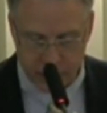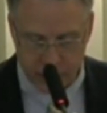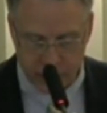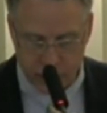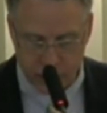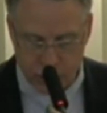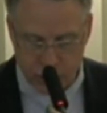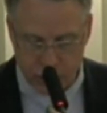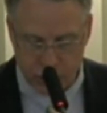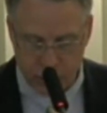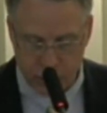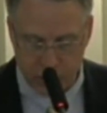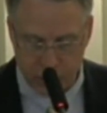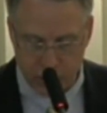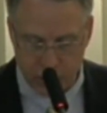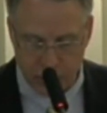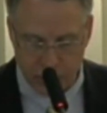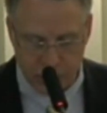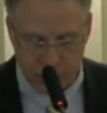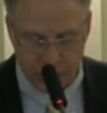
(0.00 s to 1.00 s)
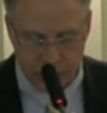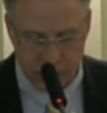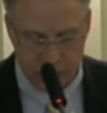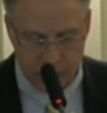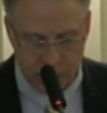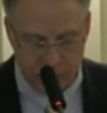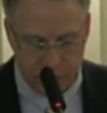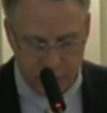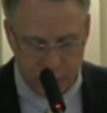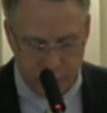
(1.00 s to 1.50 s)
leadership in the
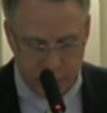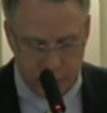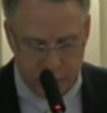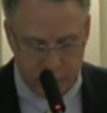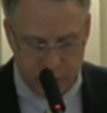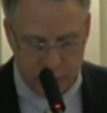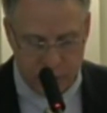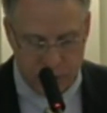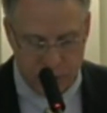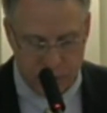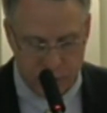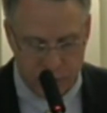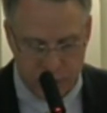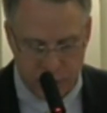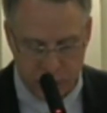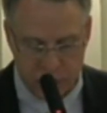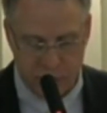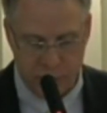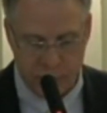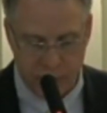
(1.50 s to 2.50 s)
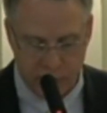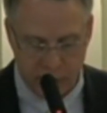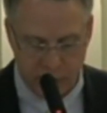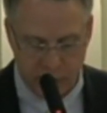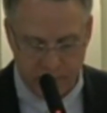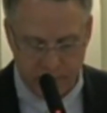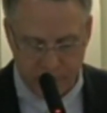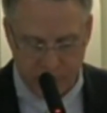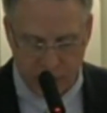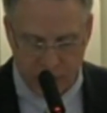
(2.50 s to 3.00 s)
protection of human subjects
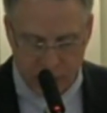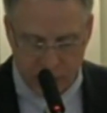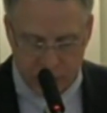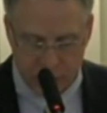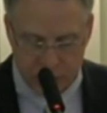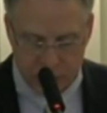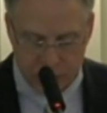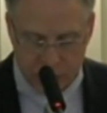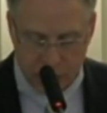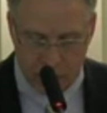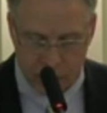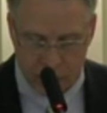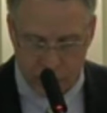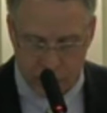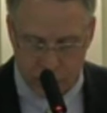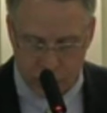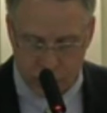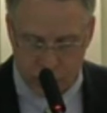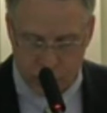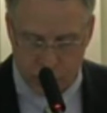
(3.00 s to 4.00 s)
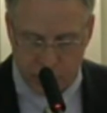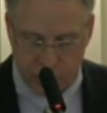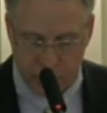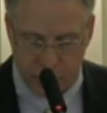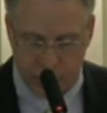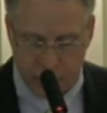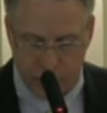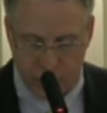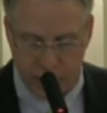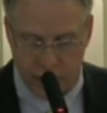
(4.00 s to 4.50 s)
participating in this kind of research by
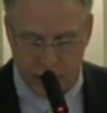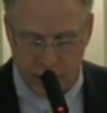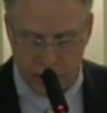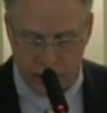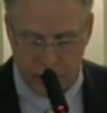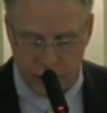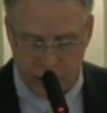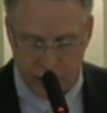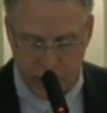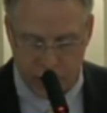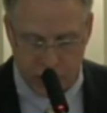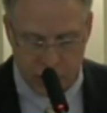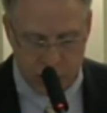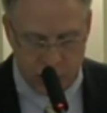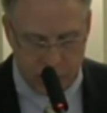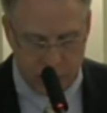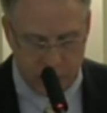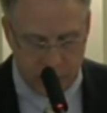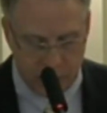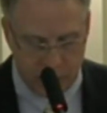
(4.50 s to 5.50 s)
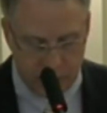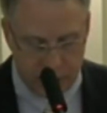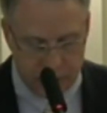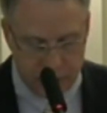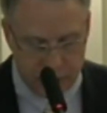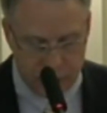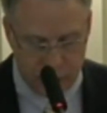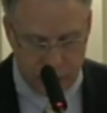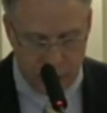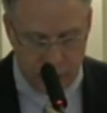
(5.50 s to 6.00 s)
providing clarification and
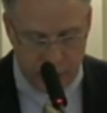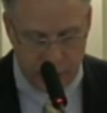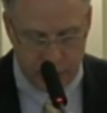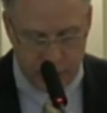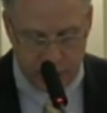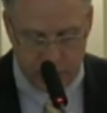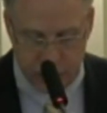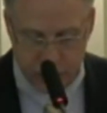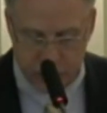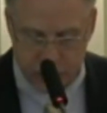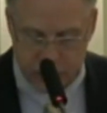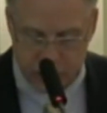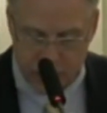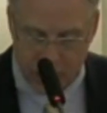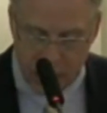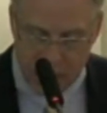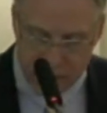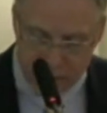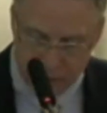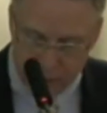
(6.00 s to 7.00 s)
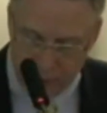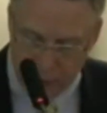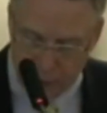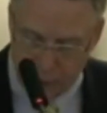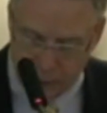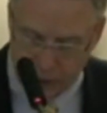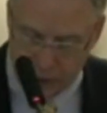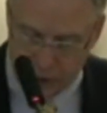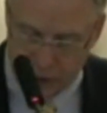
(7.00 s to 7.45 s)
guidance on the regulations, developing